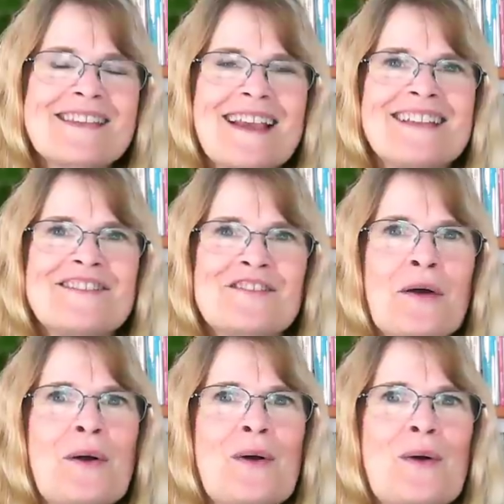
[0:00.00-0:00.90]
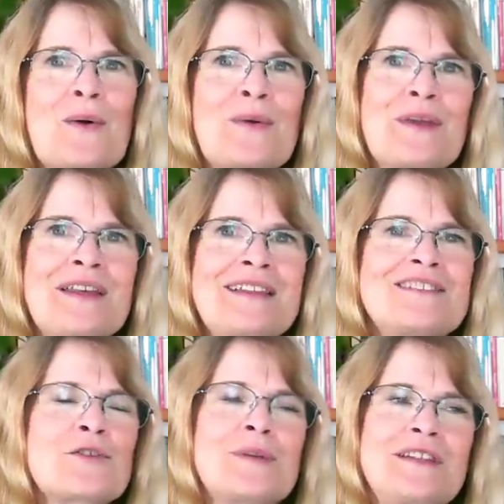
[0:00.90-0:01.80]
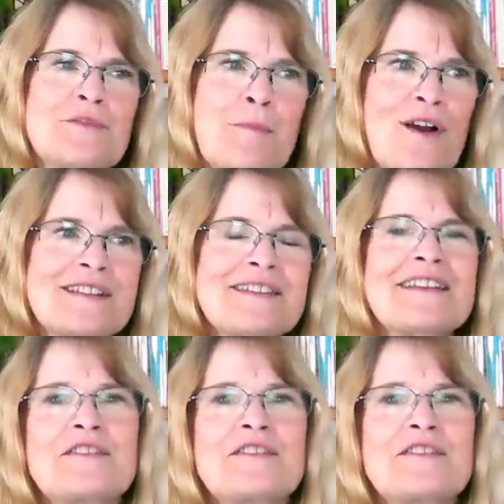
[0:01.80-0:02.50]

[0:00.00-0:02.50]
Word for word: and so it, during this process,